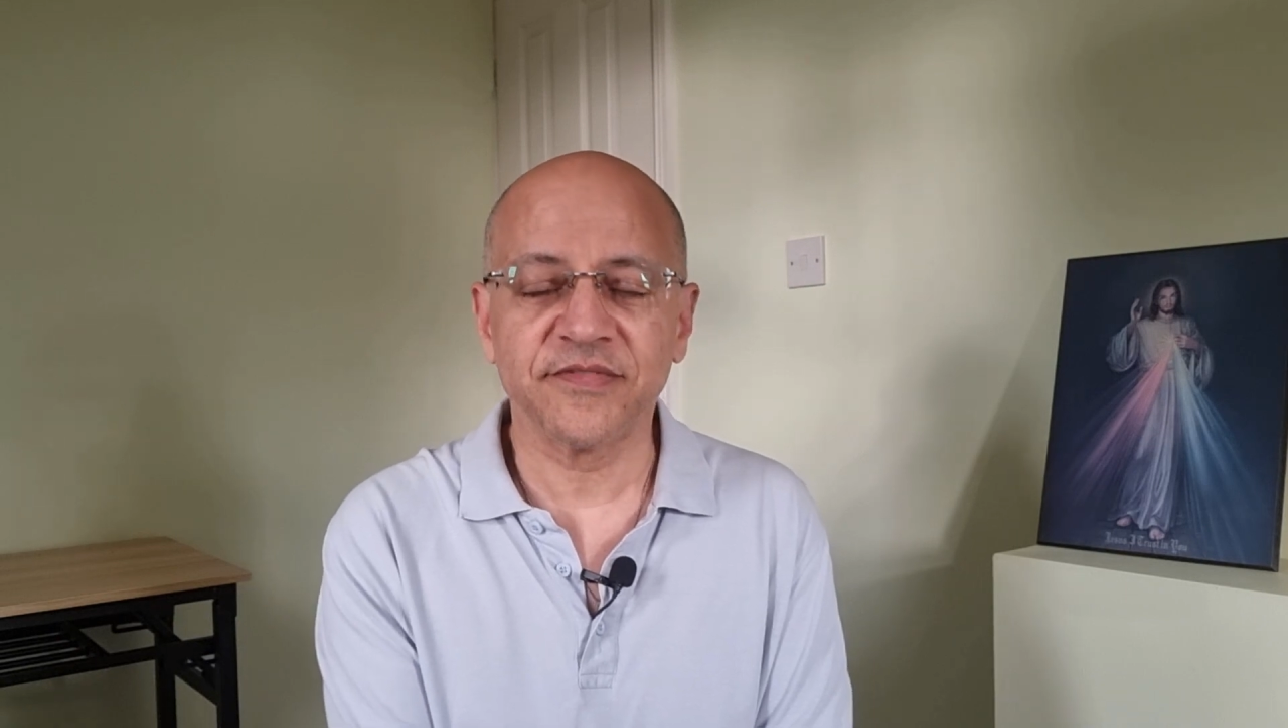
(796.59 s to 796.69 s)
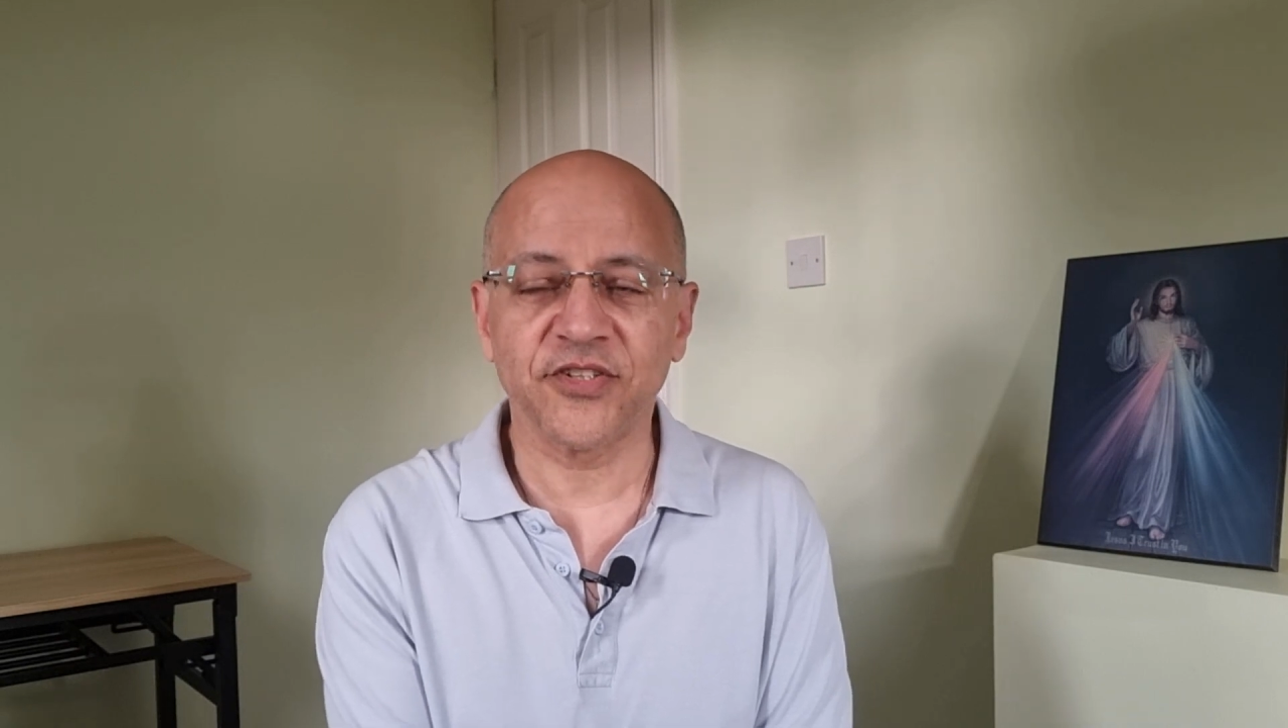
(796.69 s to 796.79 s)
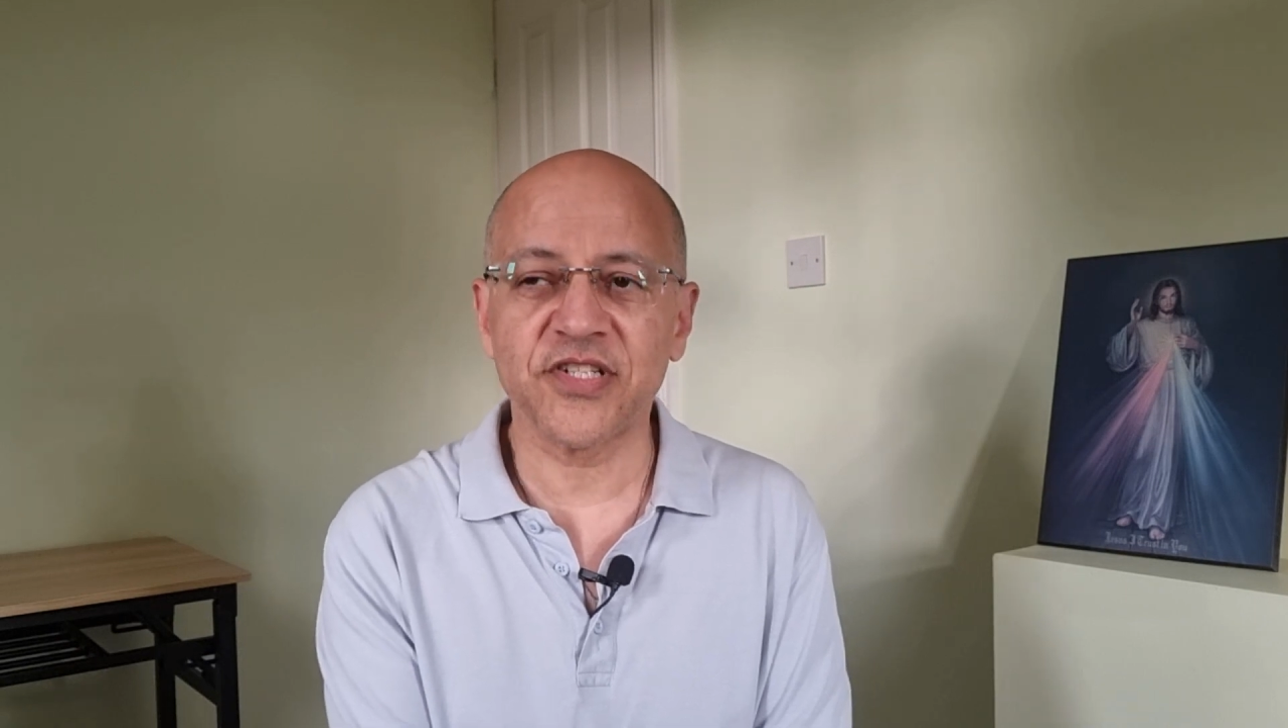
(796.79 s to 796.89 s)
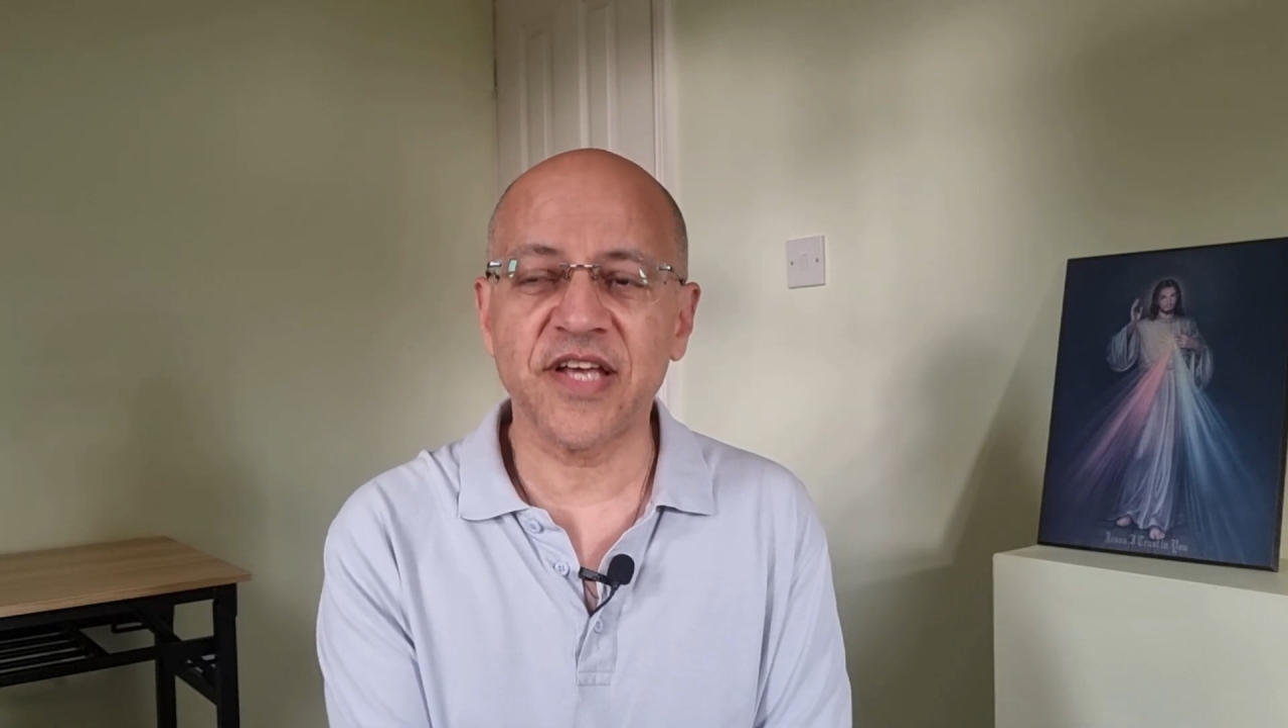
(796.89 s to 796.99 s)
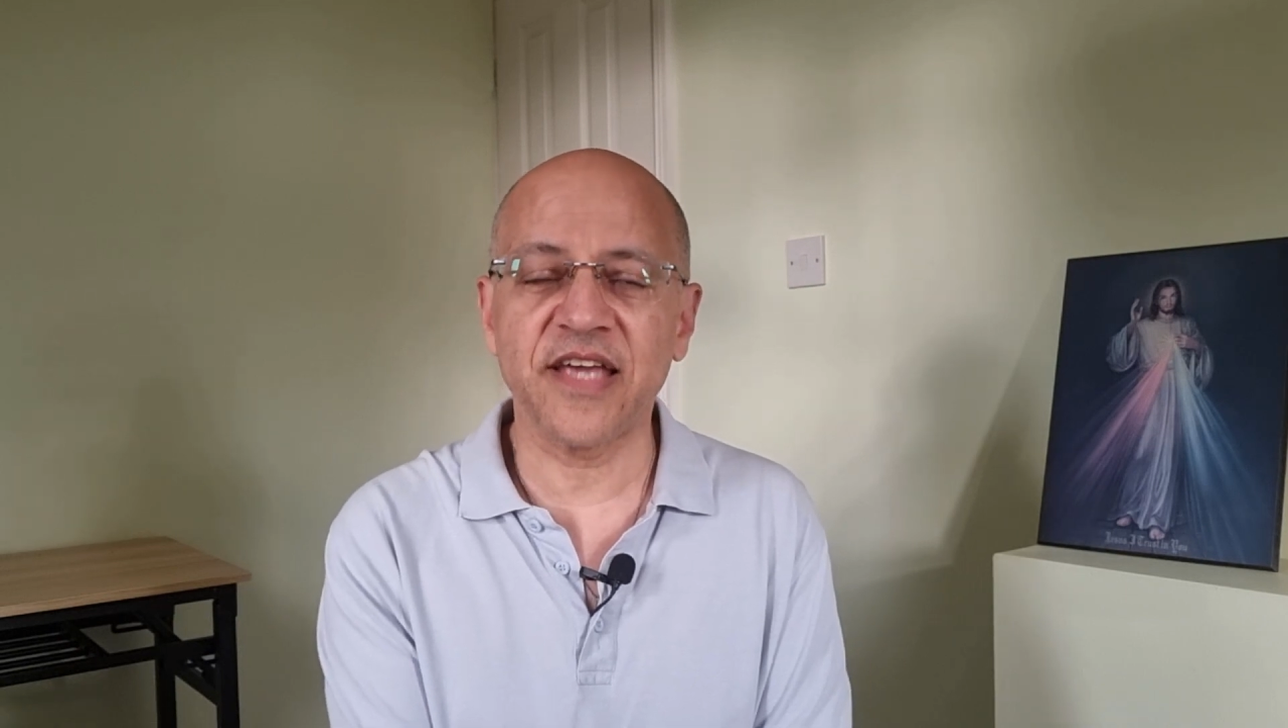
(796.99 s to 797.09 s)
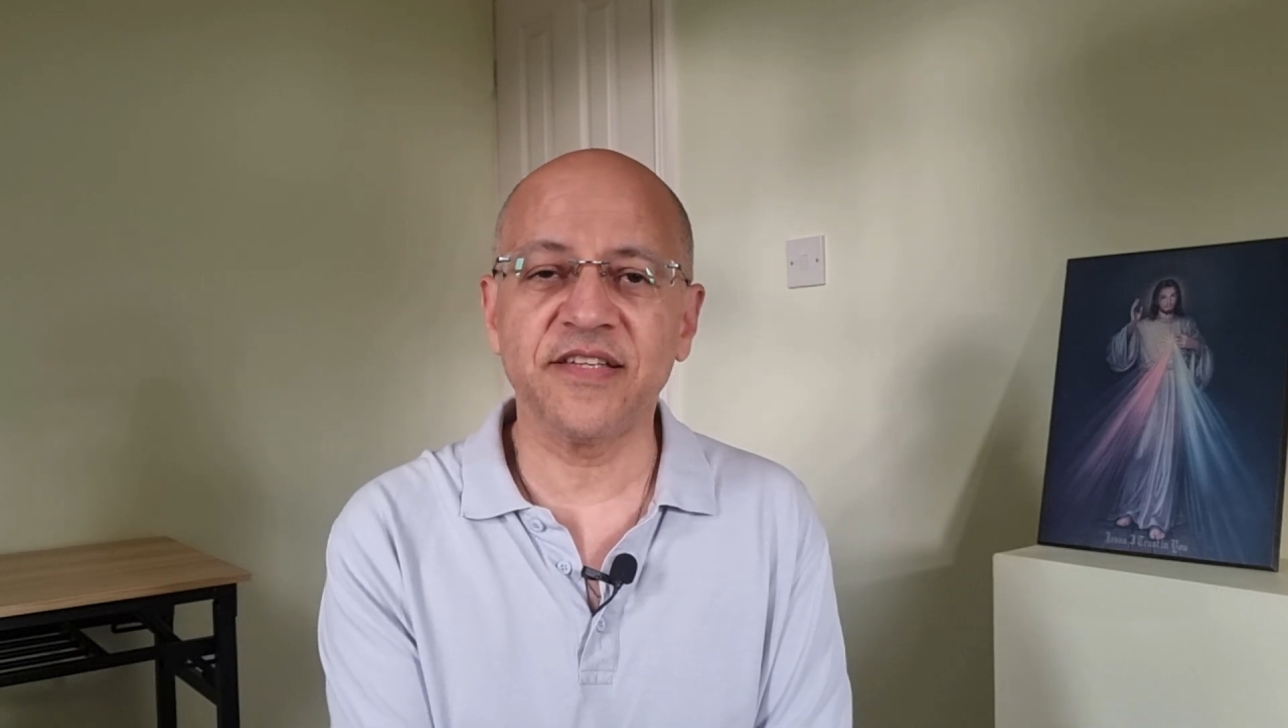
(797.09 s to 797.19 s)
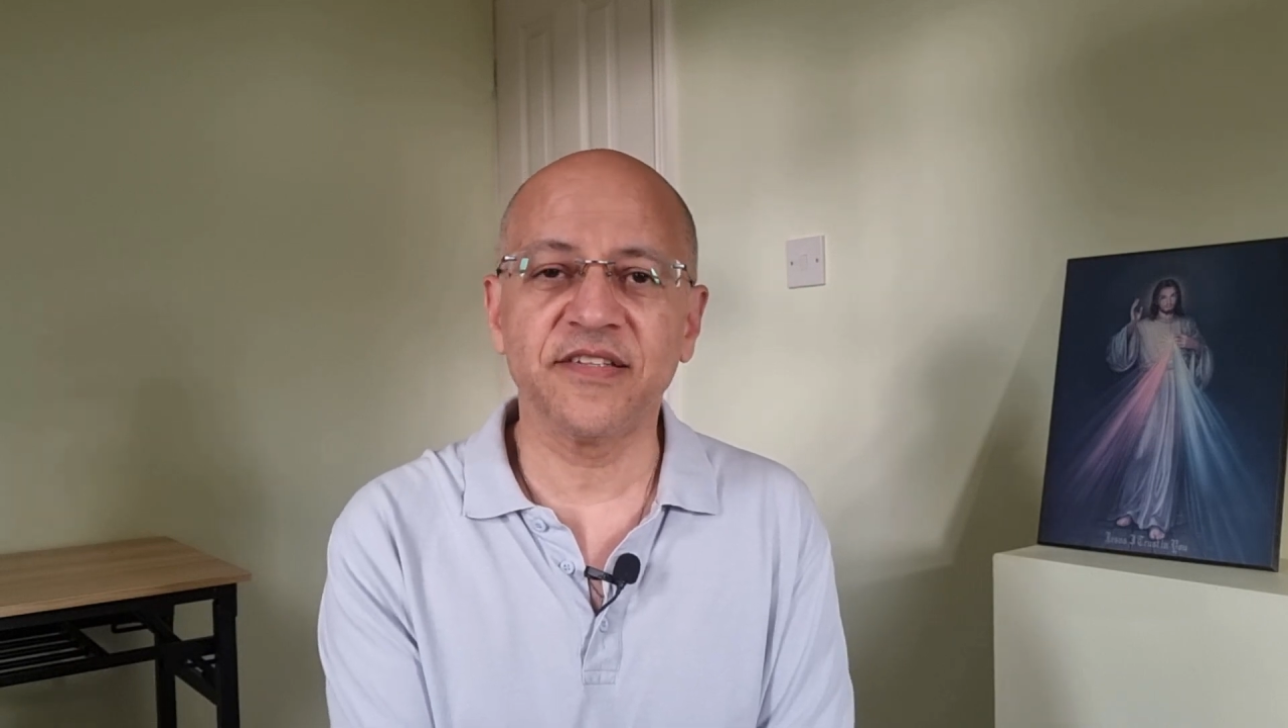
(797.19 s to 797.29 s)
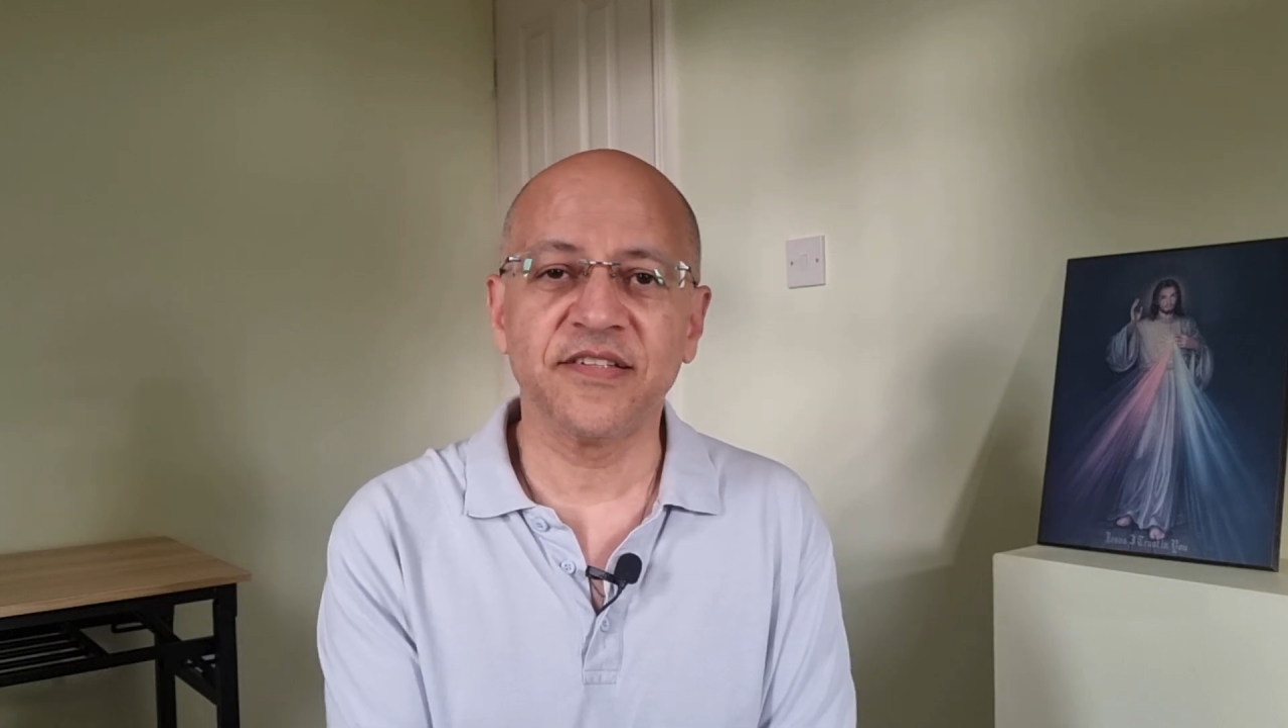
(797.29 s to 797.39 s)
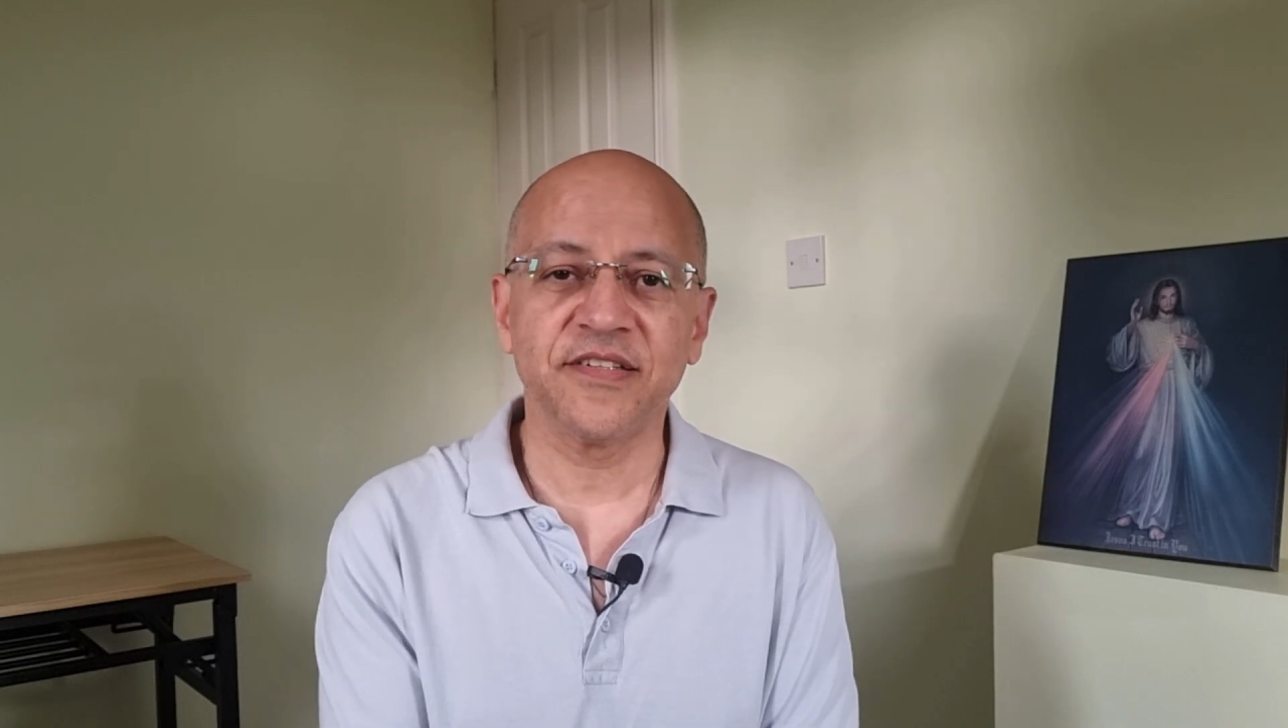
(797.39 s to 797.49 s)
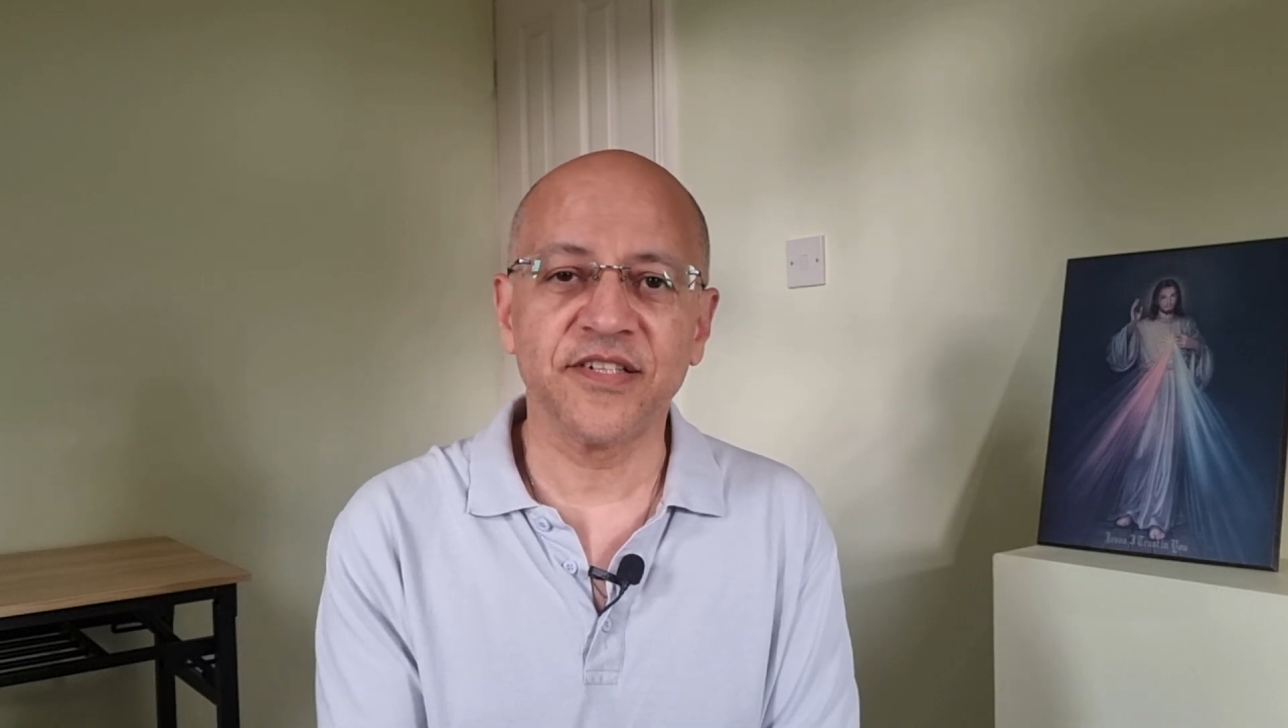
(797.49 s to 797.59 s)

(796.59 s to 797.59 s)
not today,